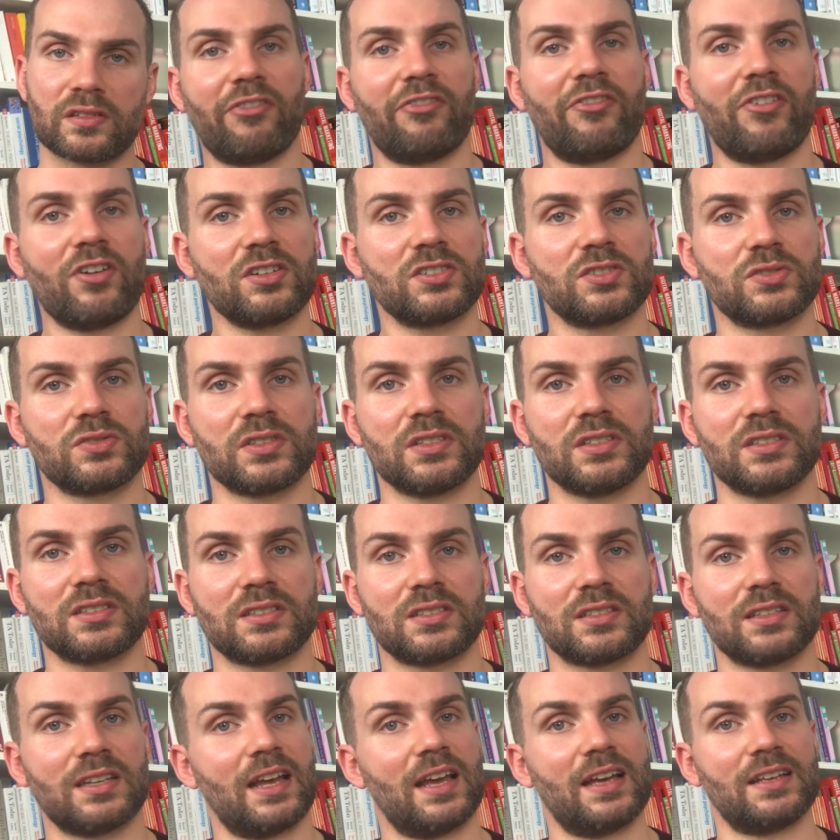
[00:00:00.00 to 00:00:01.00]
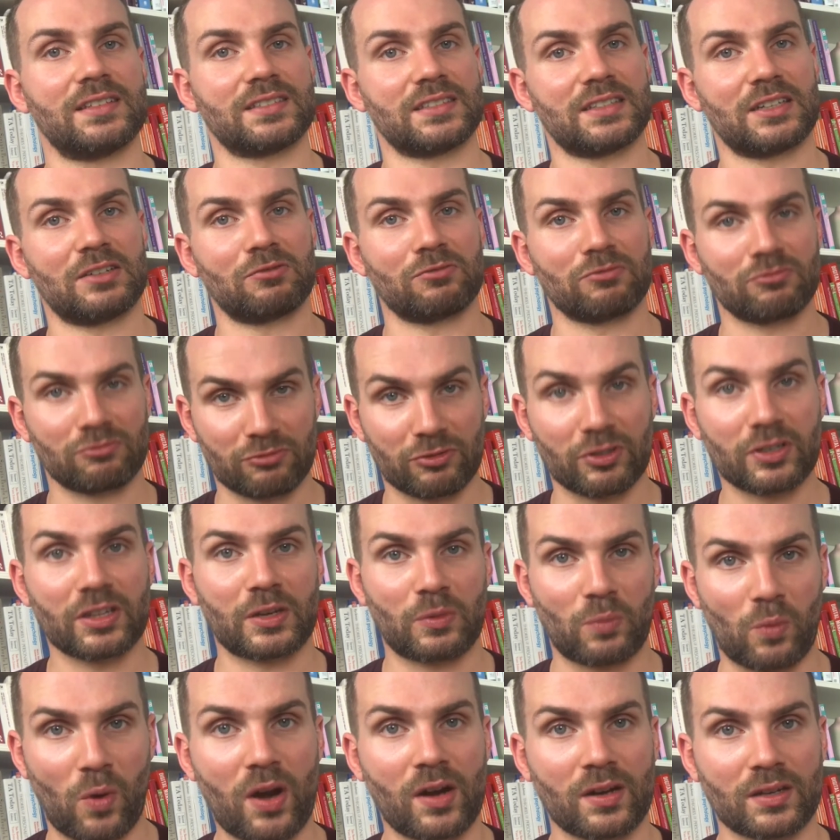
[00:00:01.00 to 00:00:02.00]
First reason is that it
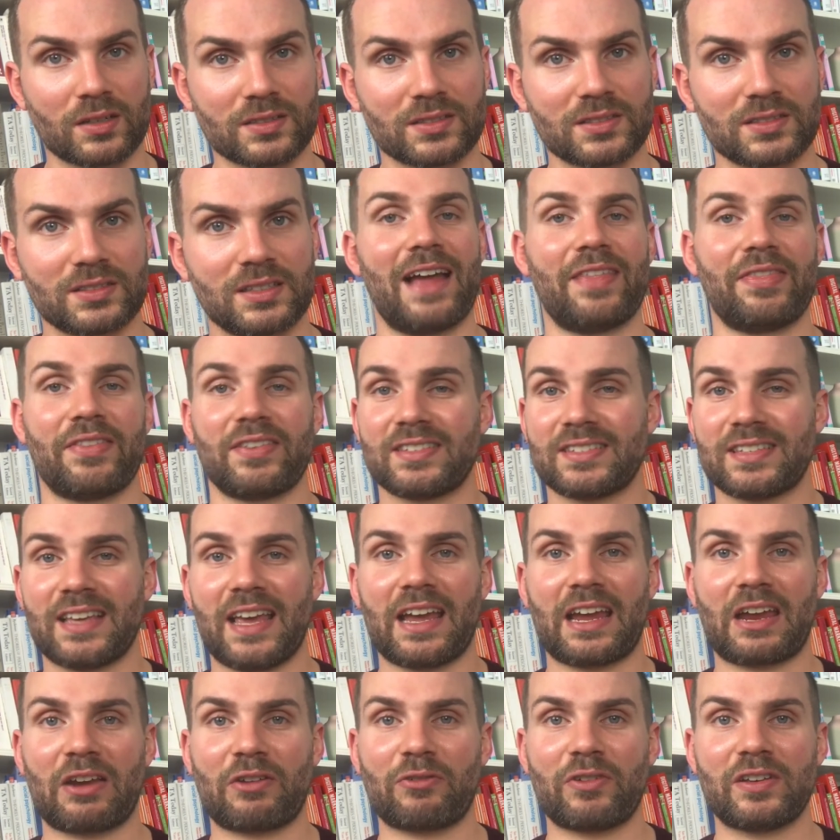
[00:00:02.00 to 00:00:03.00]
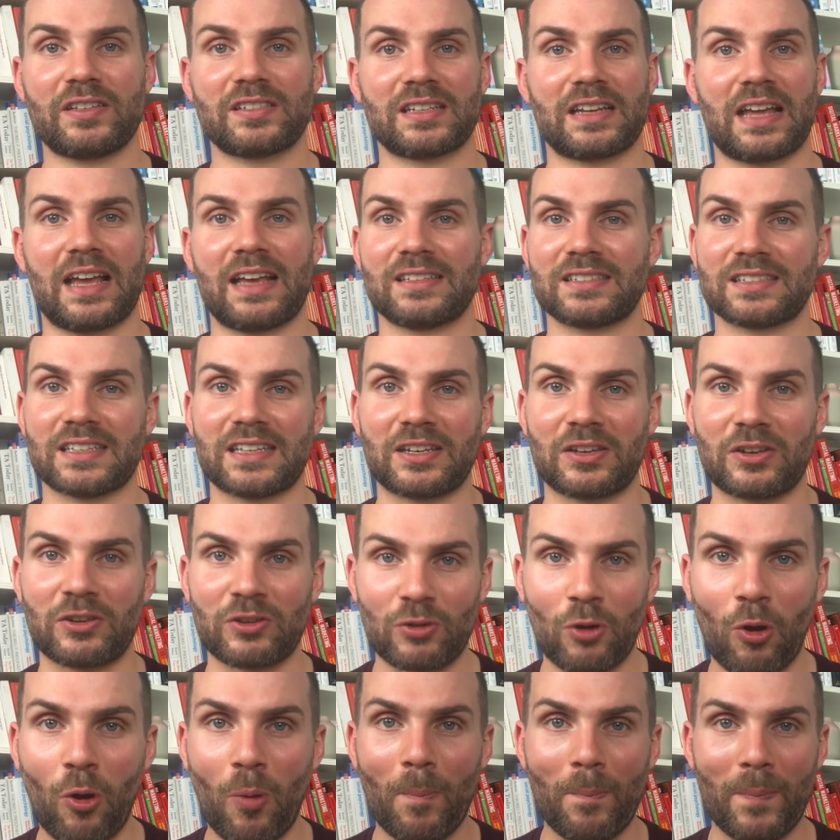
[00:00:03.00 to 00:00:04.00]
really works, and the second reason is that
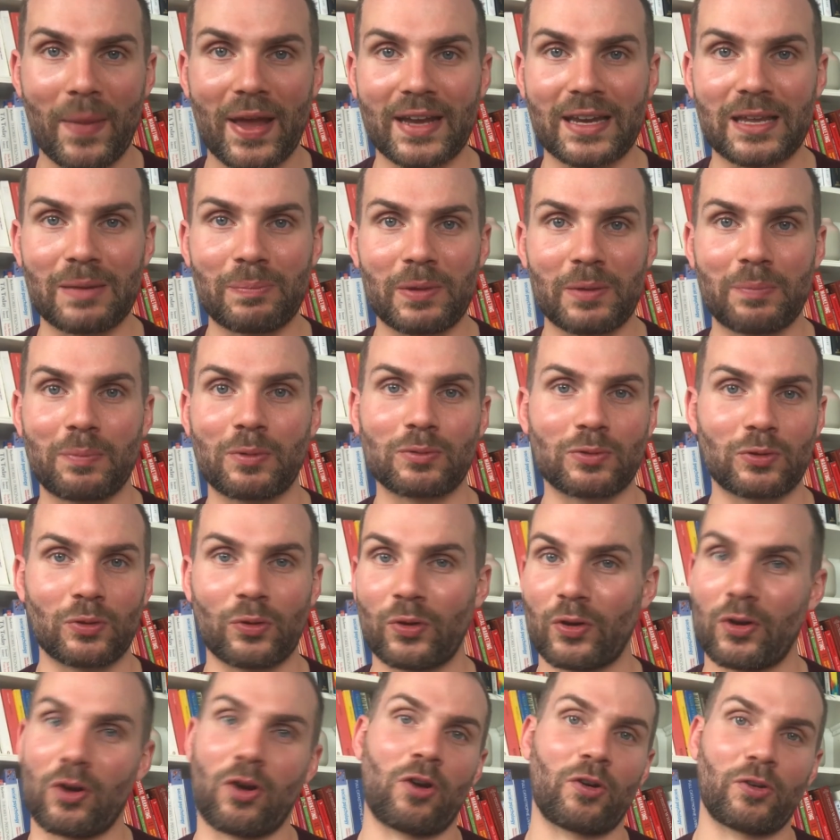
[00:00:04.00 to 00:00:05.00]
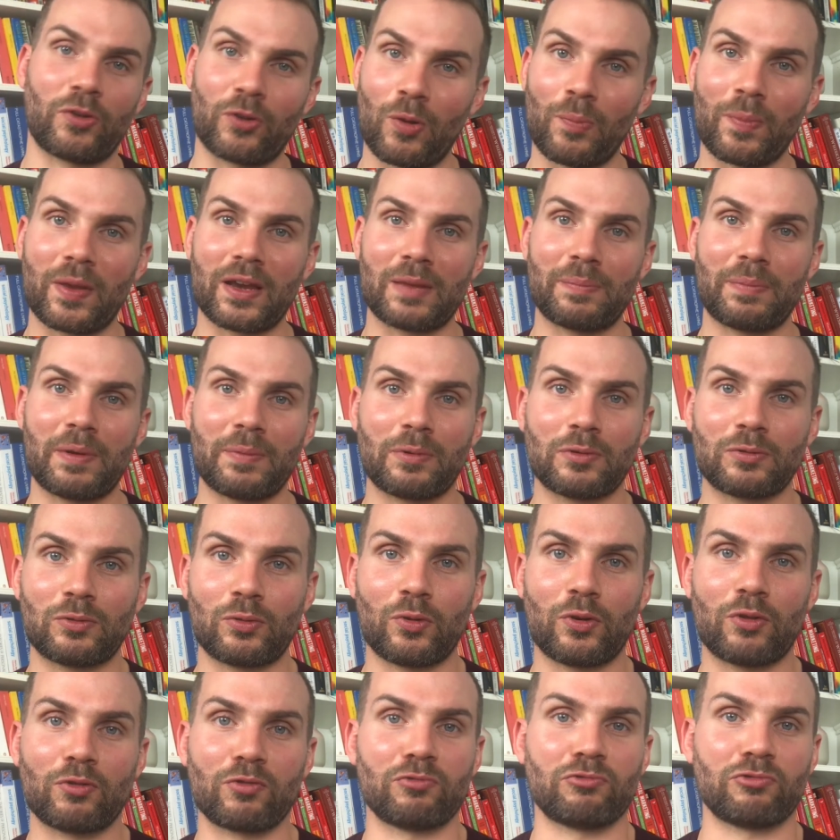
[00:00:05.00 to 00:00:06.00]
not many people do it, or not many people do
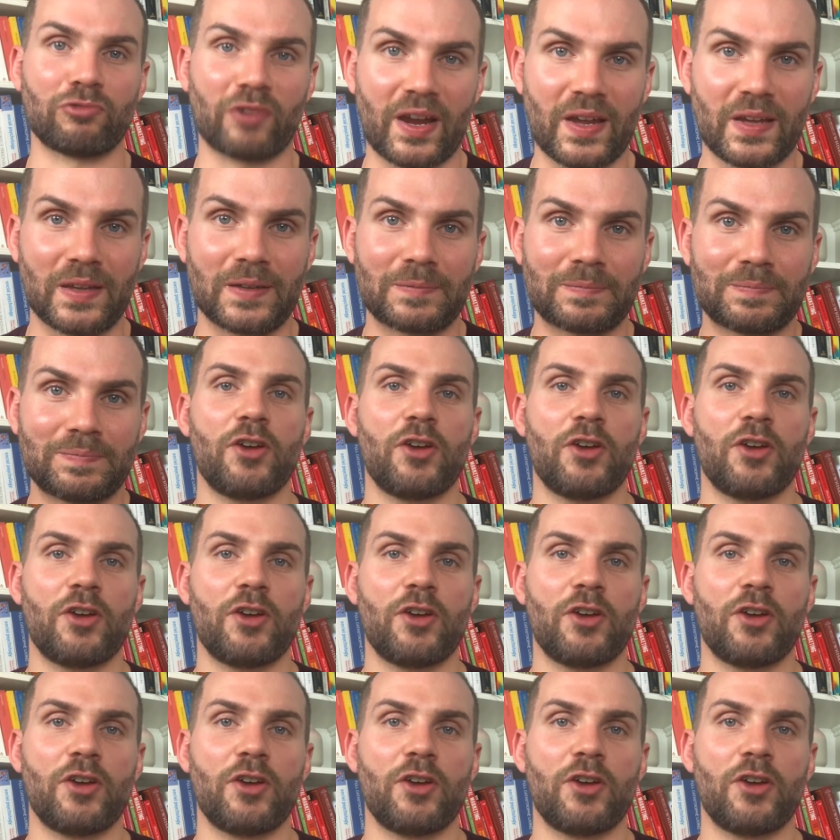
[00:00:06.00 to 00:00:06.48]
it right.